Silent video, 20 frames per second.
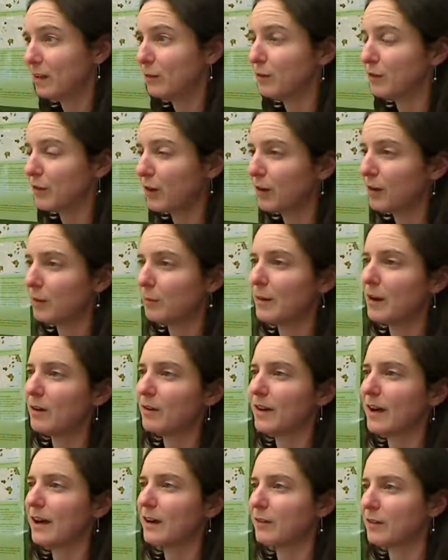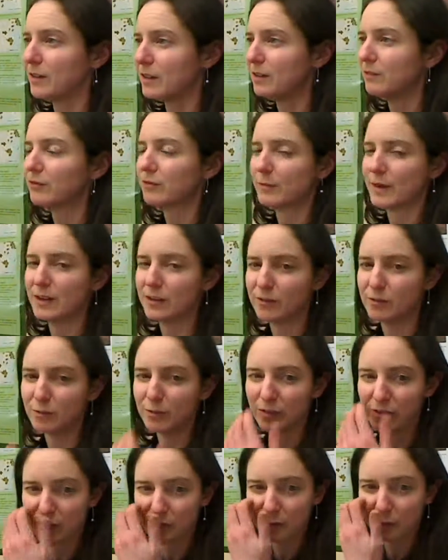It was all about how the information
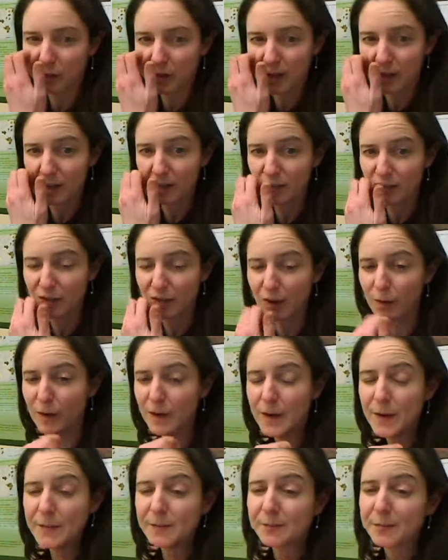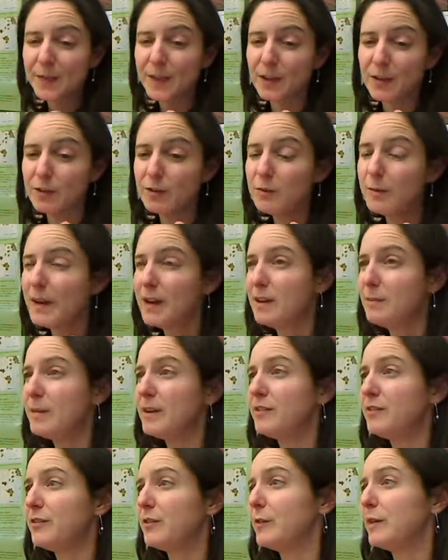was displayed. So you may be
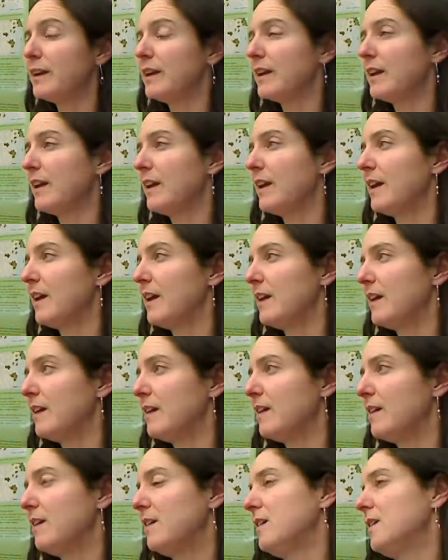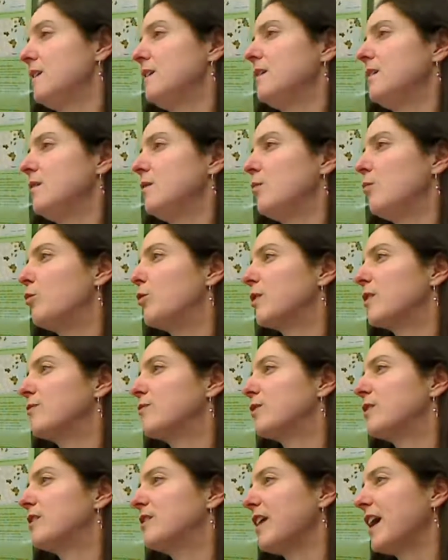doing a work
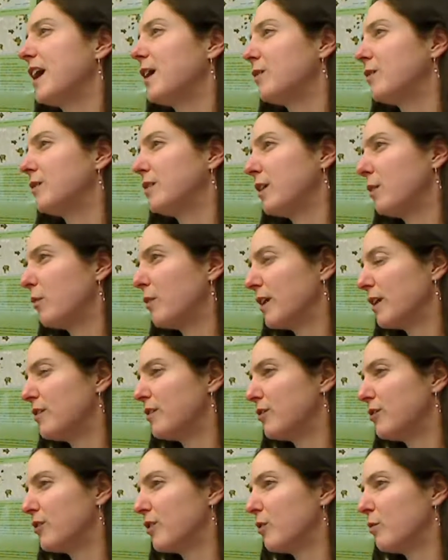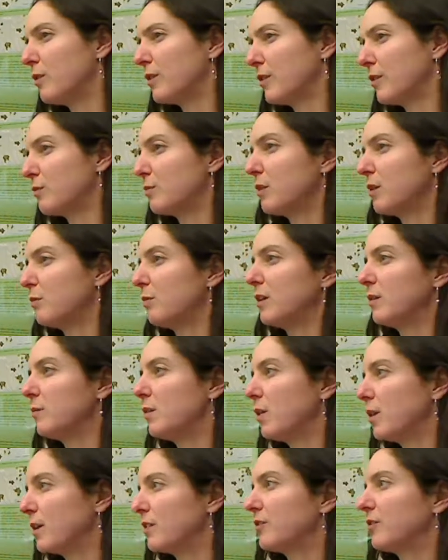for a town that wanted to show where their public
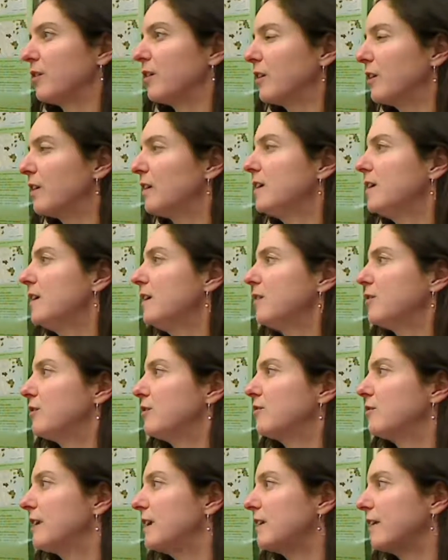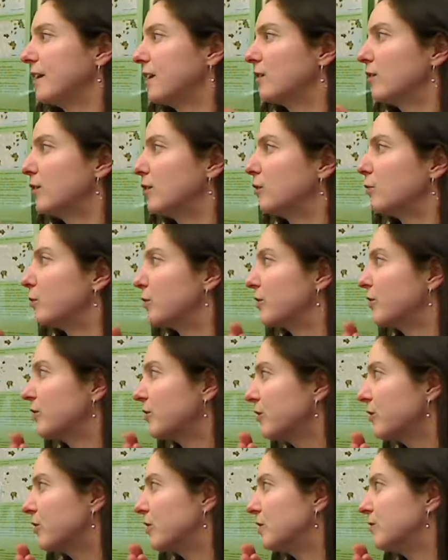parks are, to create like a little
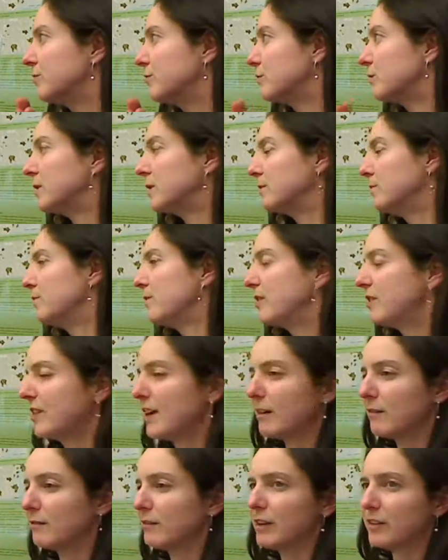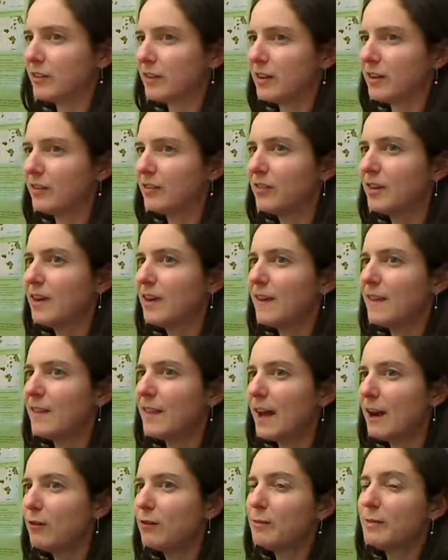brochure for the town residents.
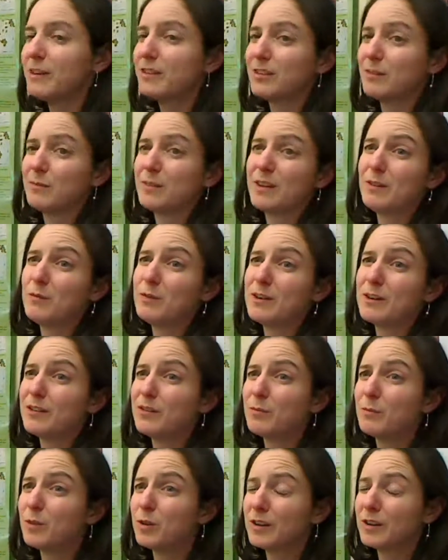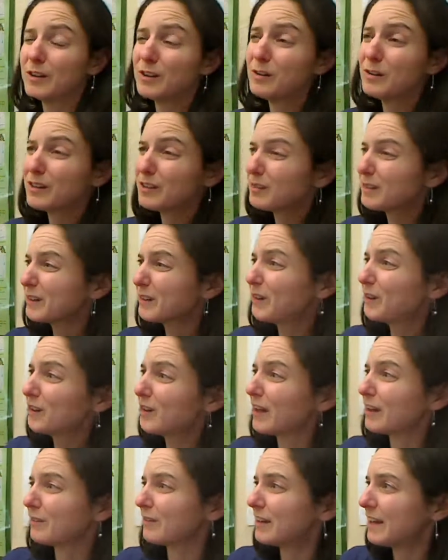That would be something where it's more, you aren't doing a whole
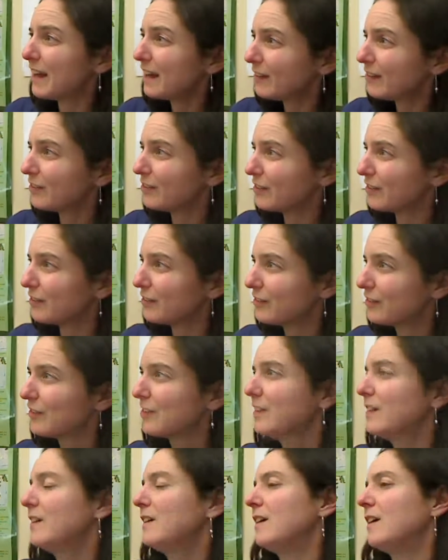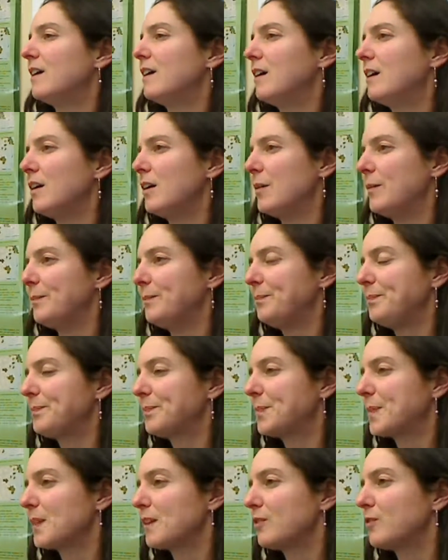lot of analysis,
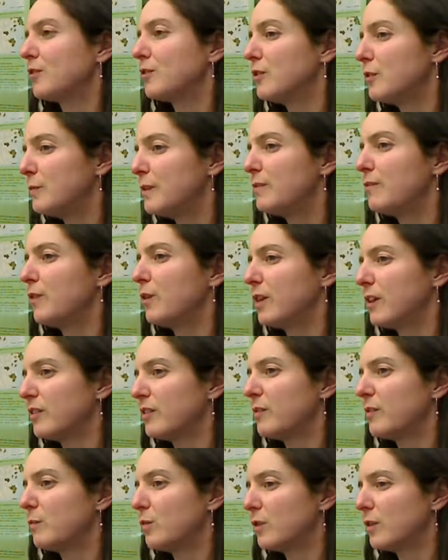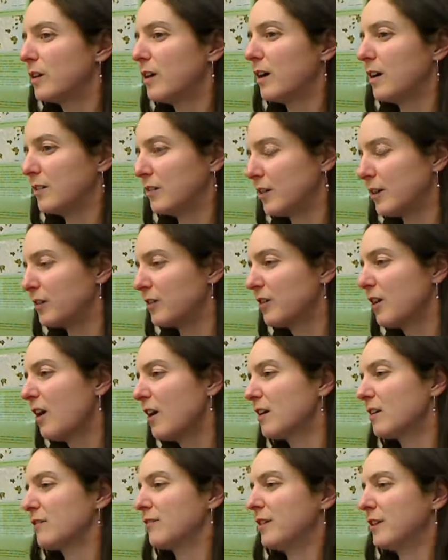so you'd be focusing more on
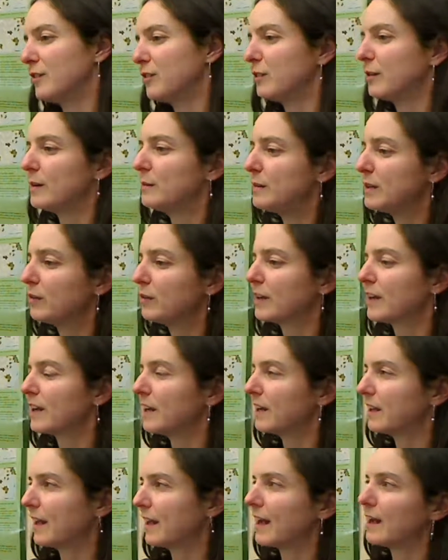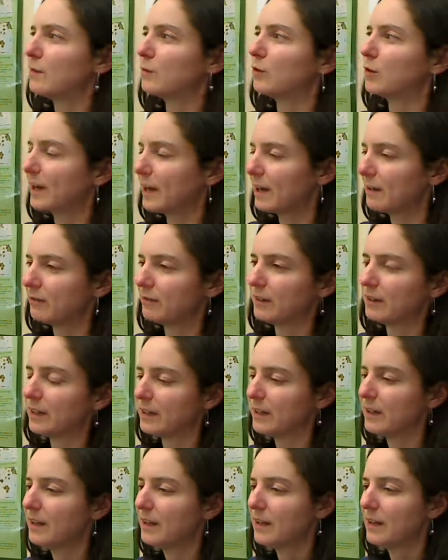cartography. So I'd be looking at that more heavily.